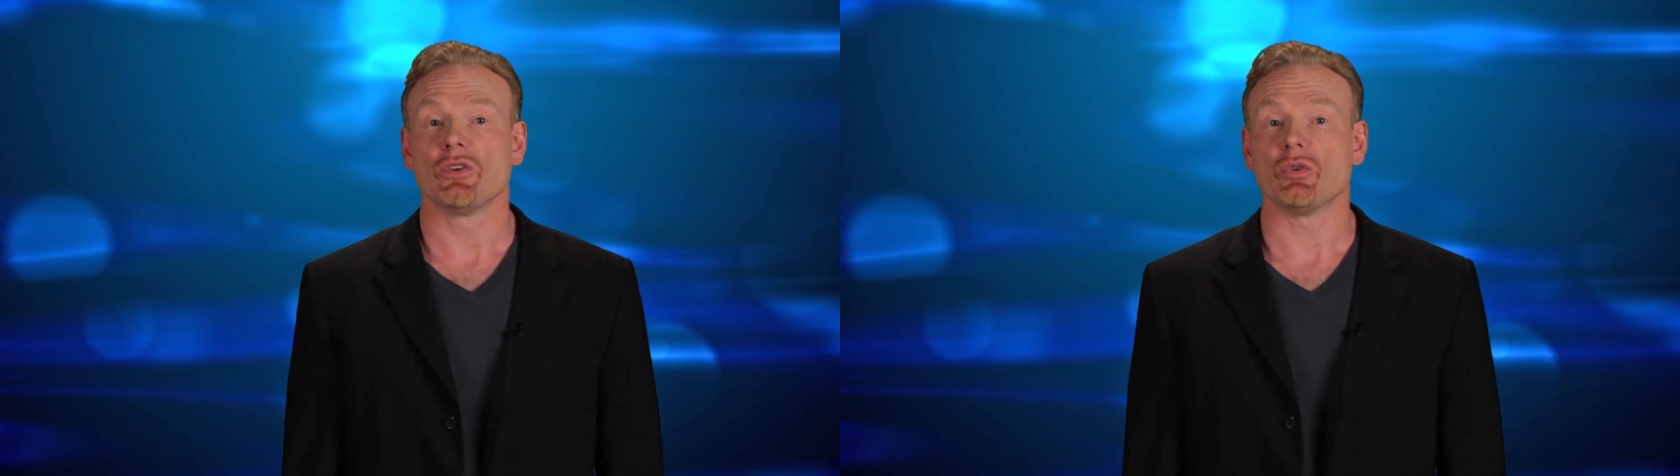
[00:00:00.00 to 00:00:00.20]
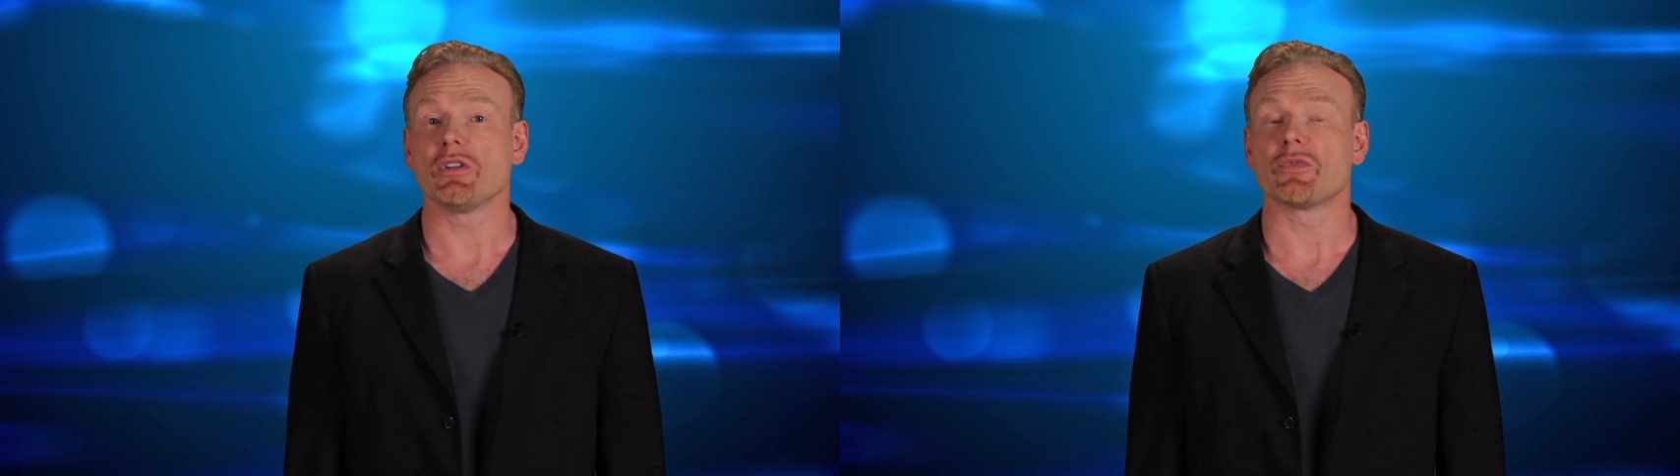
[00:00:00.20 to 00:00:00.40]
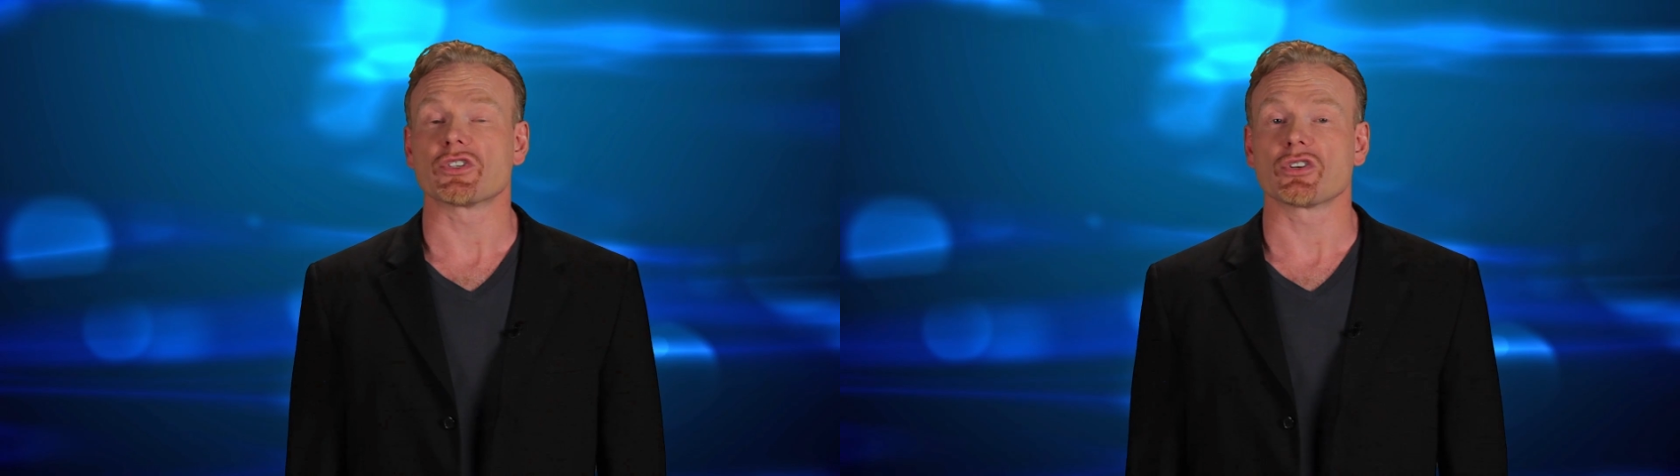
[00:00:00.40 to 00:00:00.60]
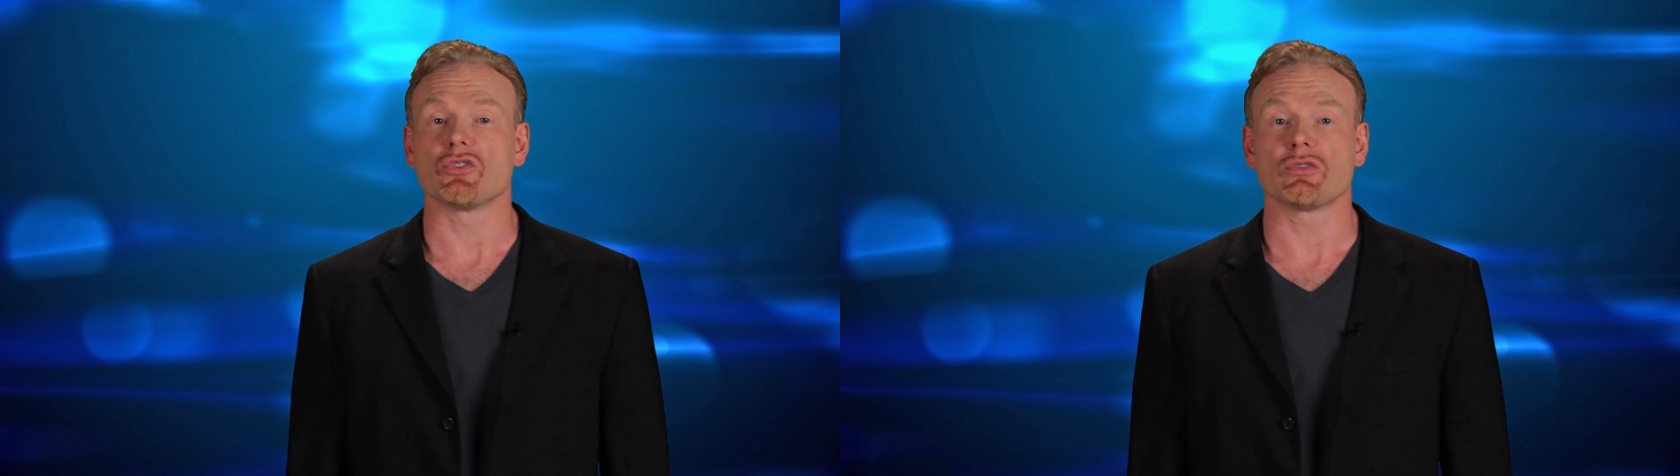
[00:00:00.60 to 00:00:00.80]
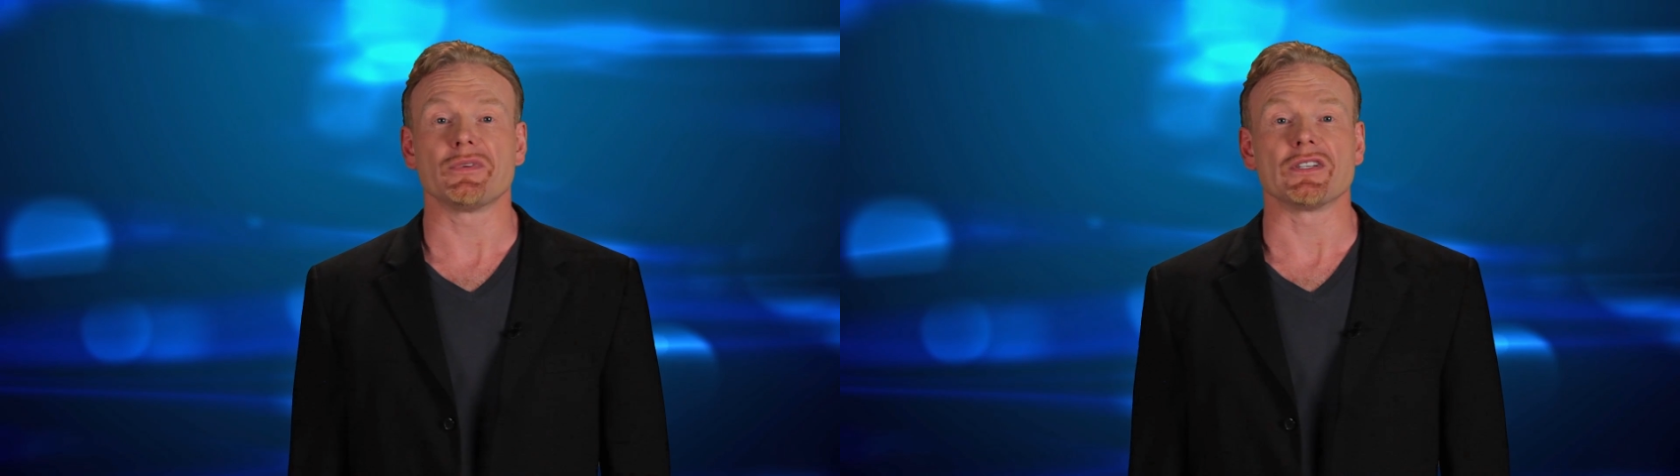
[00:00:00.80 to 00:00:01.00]
all of which are
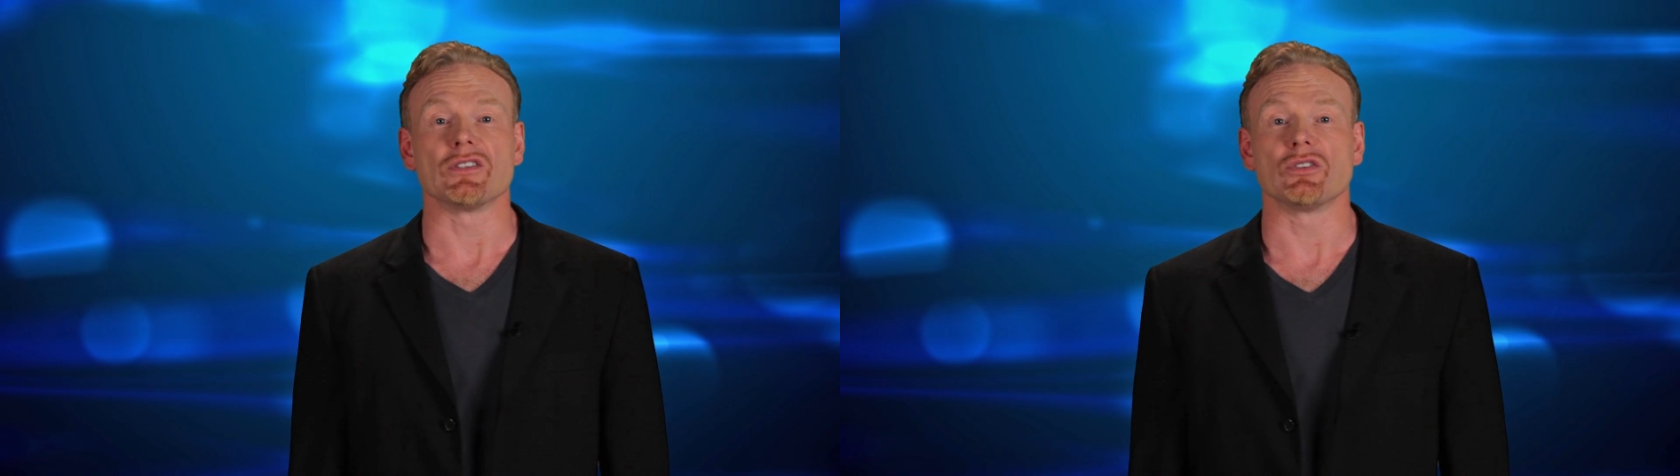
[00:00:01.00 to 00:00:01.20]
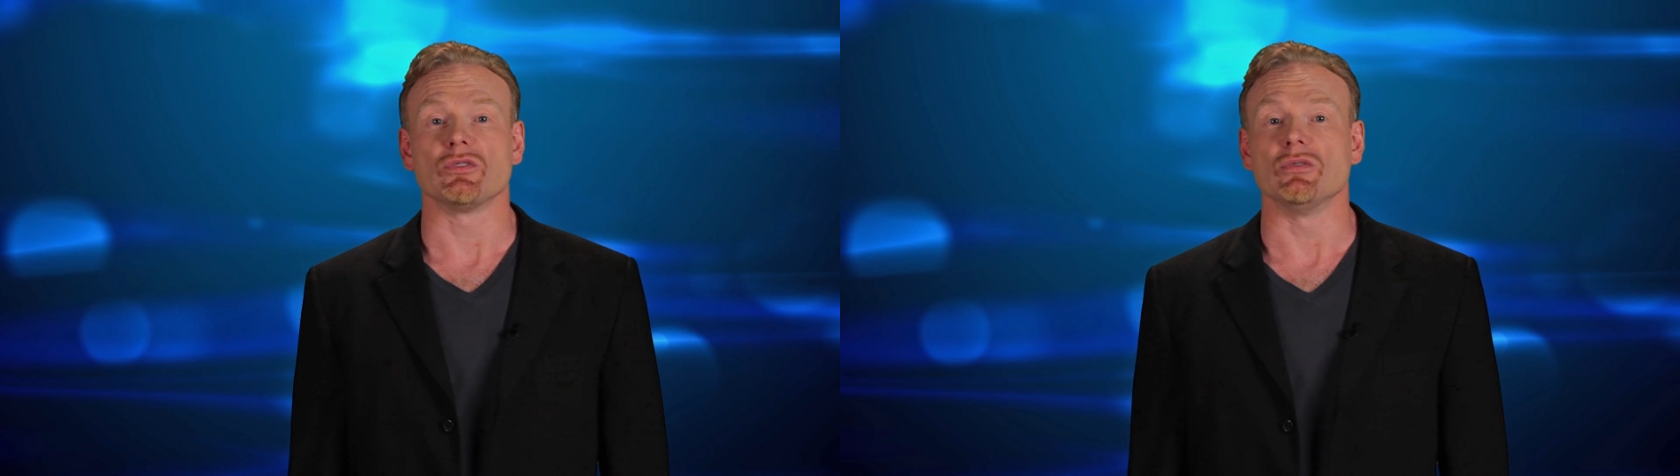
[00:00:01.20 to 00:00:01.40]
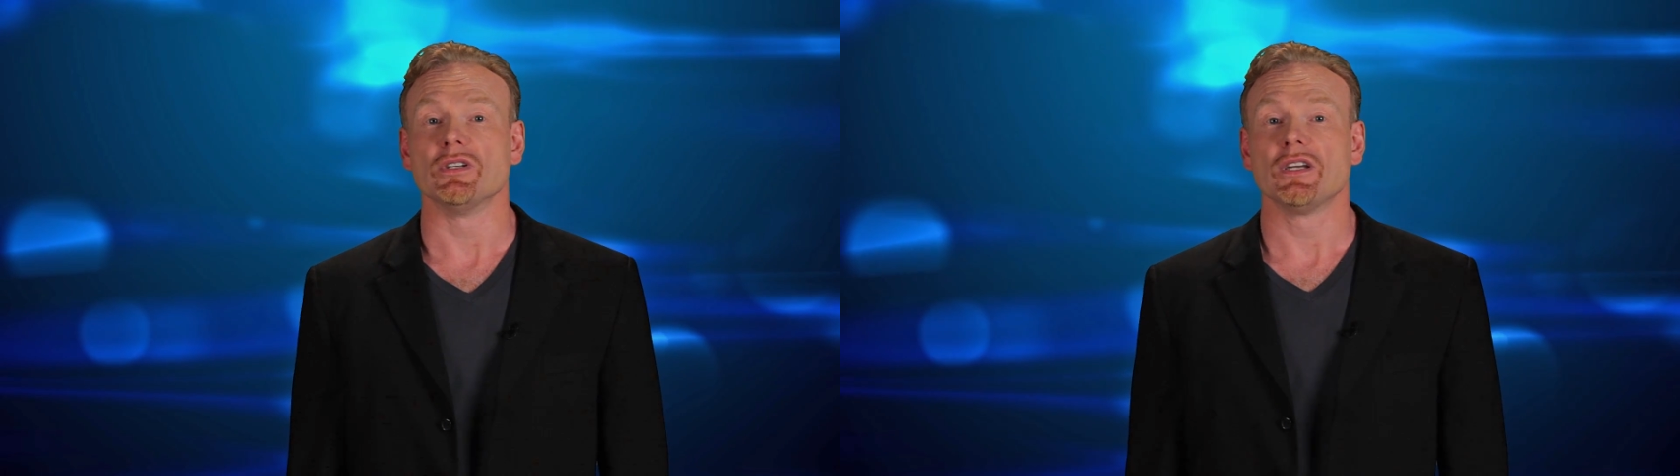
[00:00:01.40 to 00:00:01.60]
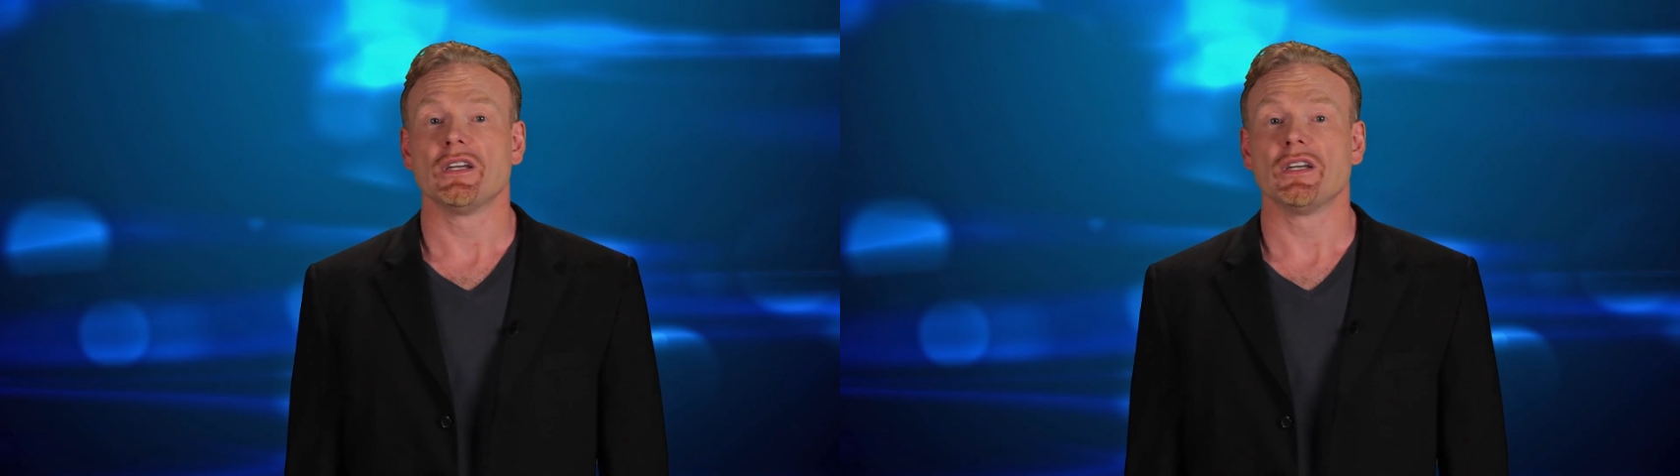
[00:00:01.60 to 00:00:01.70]
contributing to